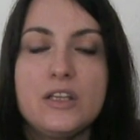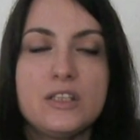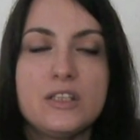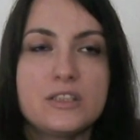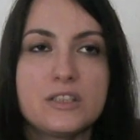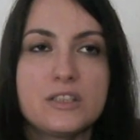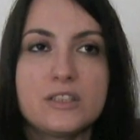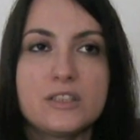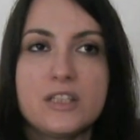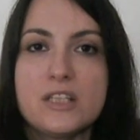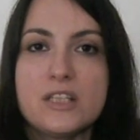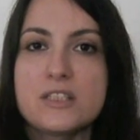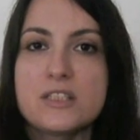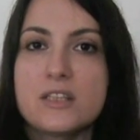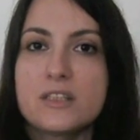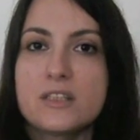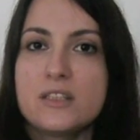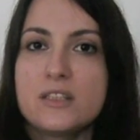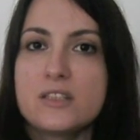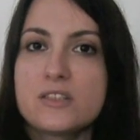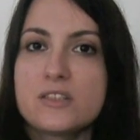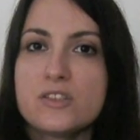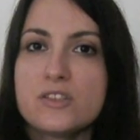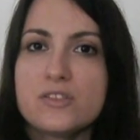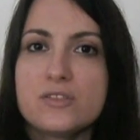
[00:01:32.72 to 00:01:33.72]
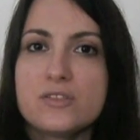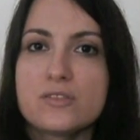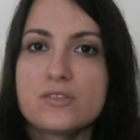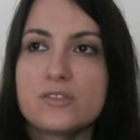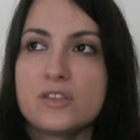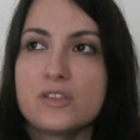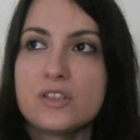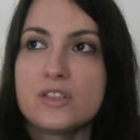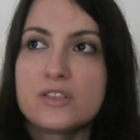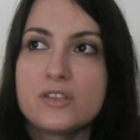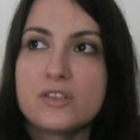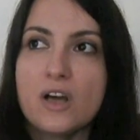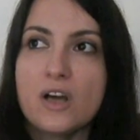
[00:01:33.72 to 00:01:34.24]
a test that is
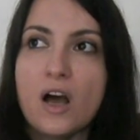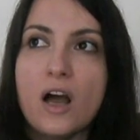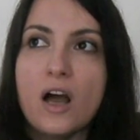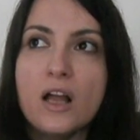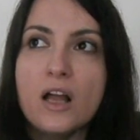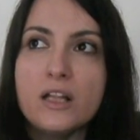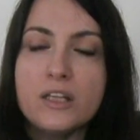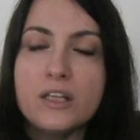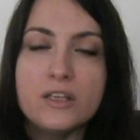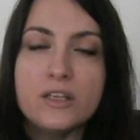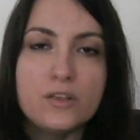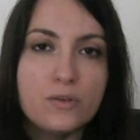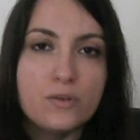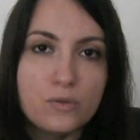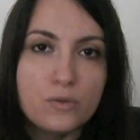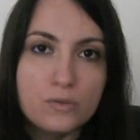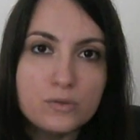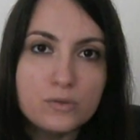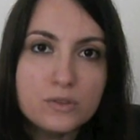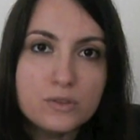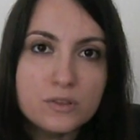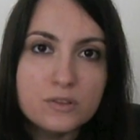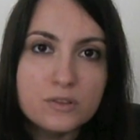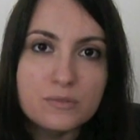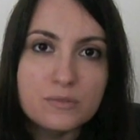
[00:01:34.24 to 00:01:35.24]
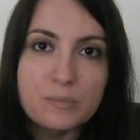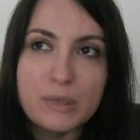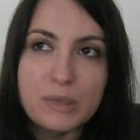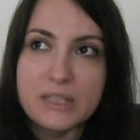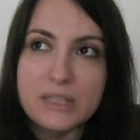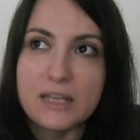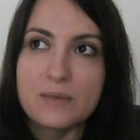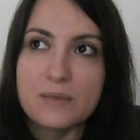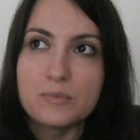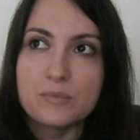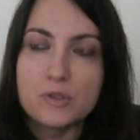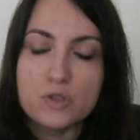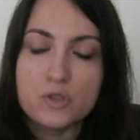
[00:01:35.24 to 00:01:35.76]
highly used,
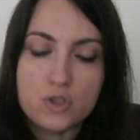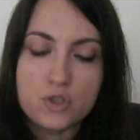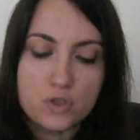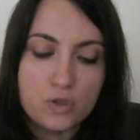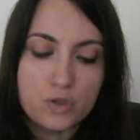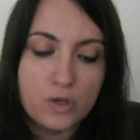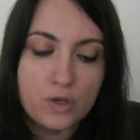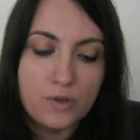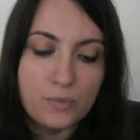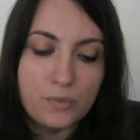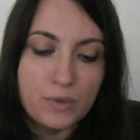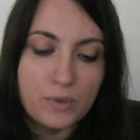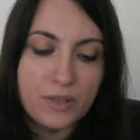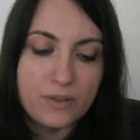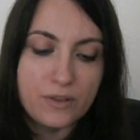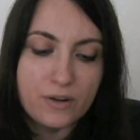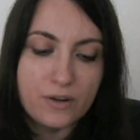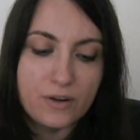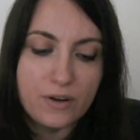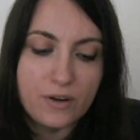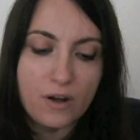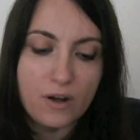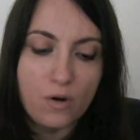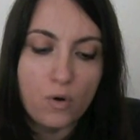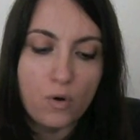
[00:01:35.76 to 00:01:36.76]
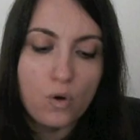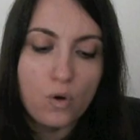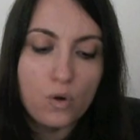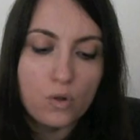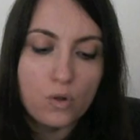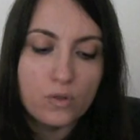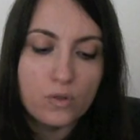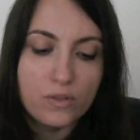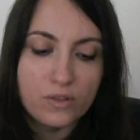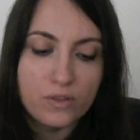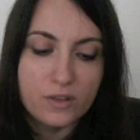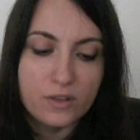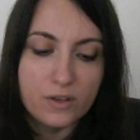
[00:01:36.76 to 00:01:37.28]
but I'm not sure whether
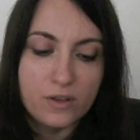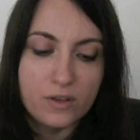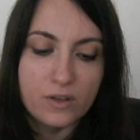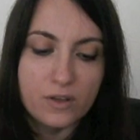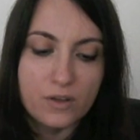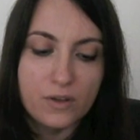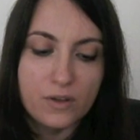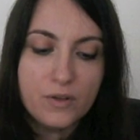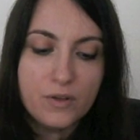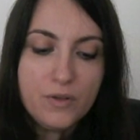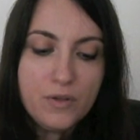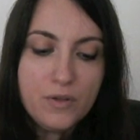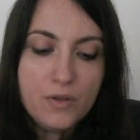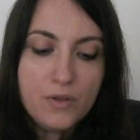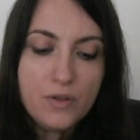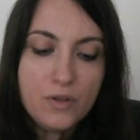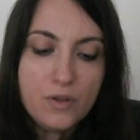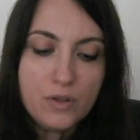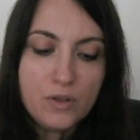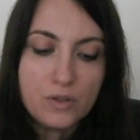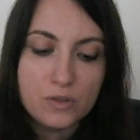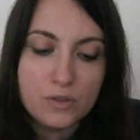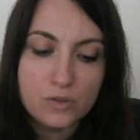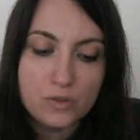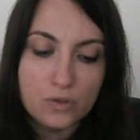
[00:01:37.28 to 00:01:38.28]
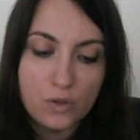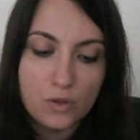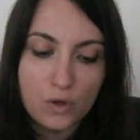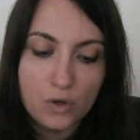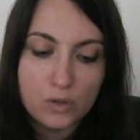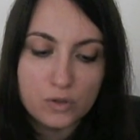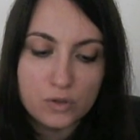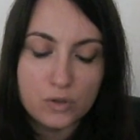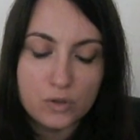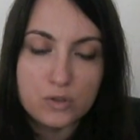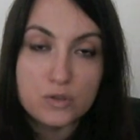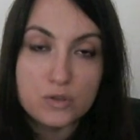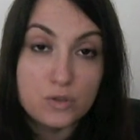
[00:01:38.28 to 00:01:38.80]
all the
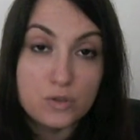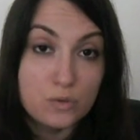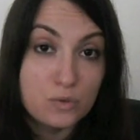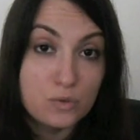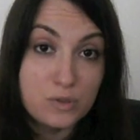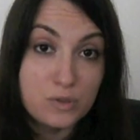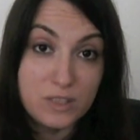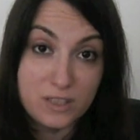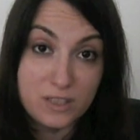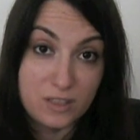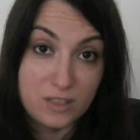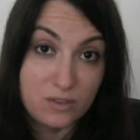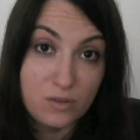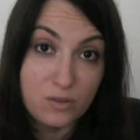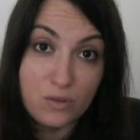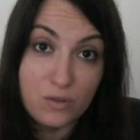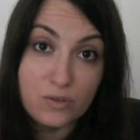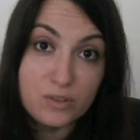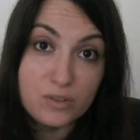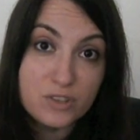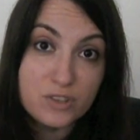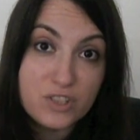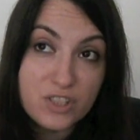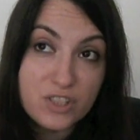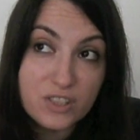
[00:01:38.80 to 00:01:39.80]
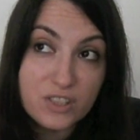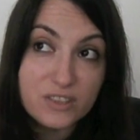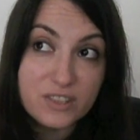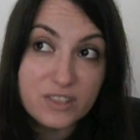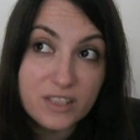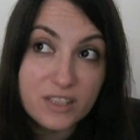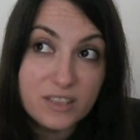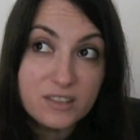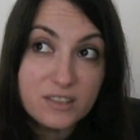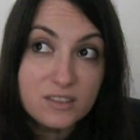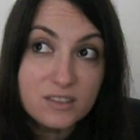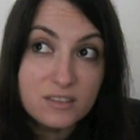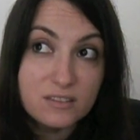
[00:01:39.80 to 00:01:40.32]
doctors use it in all the
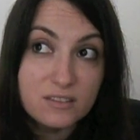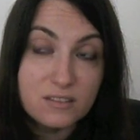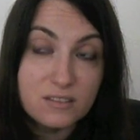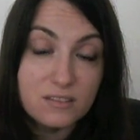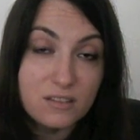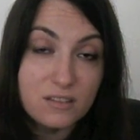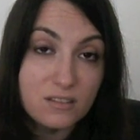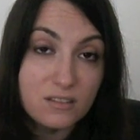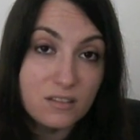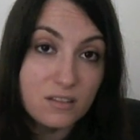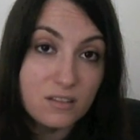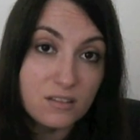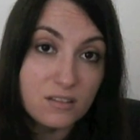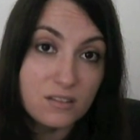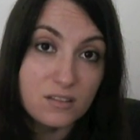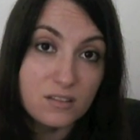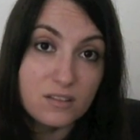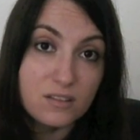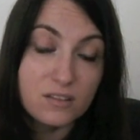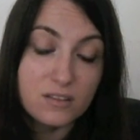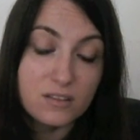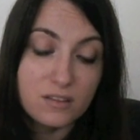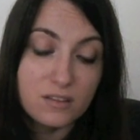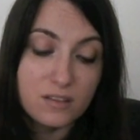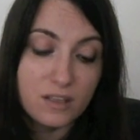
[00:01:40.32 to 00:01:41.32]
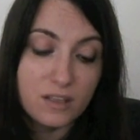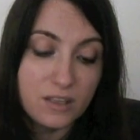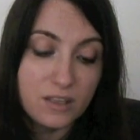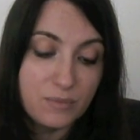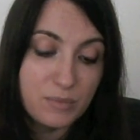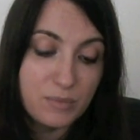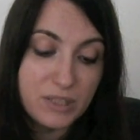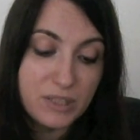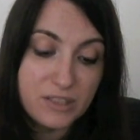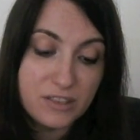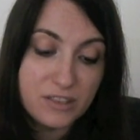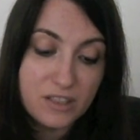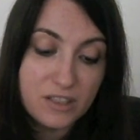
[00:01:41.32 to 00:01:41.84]
children.
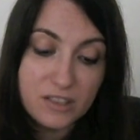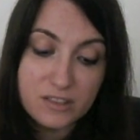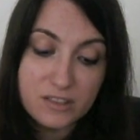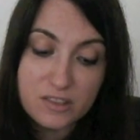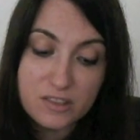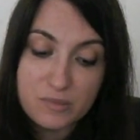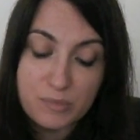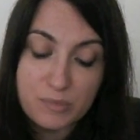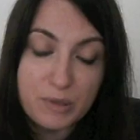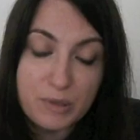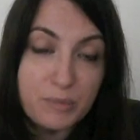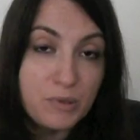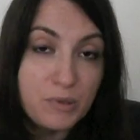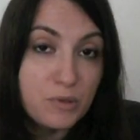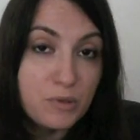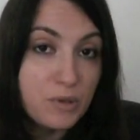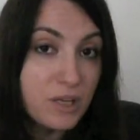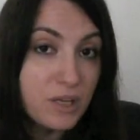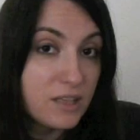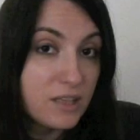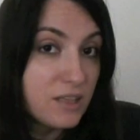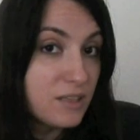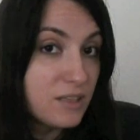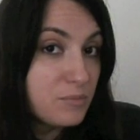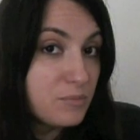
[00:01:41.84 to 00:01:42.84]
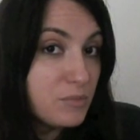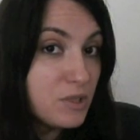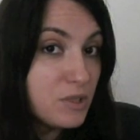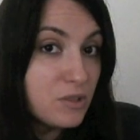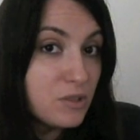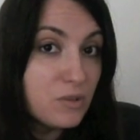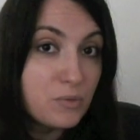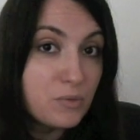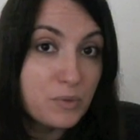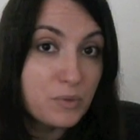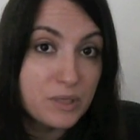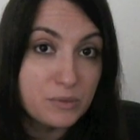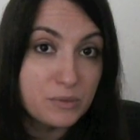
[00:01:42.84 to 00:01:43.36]
In many countries, maybe you can let me
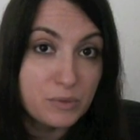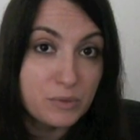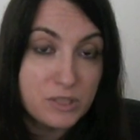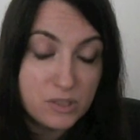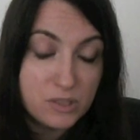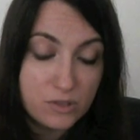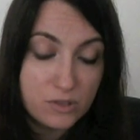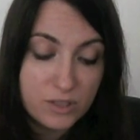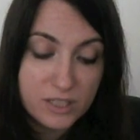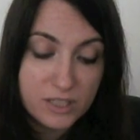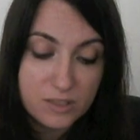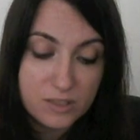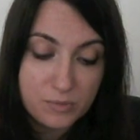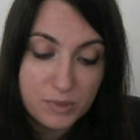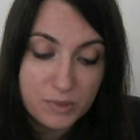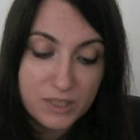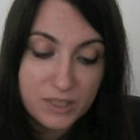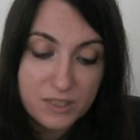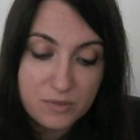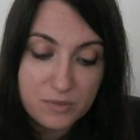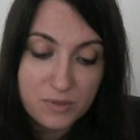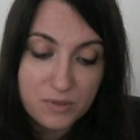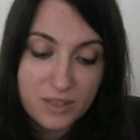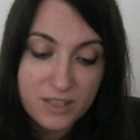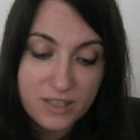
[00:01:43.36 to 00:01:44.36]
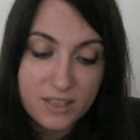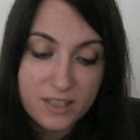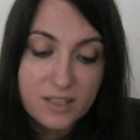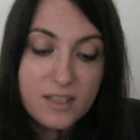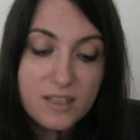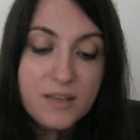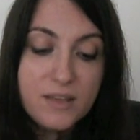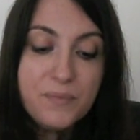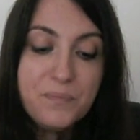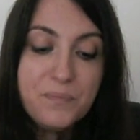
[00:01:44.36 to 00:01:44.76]
know what was your experience with it.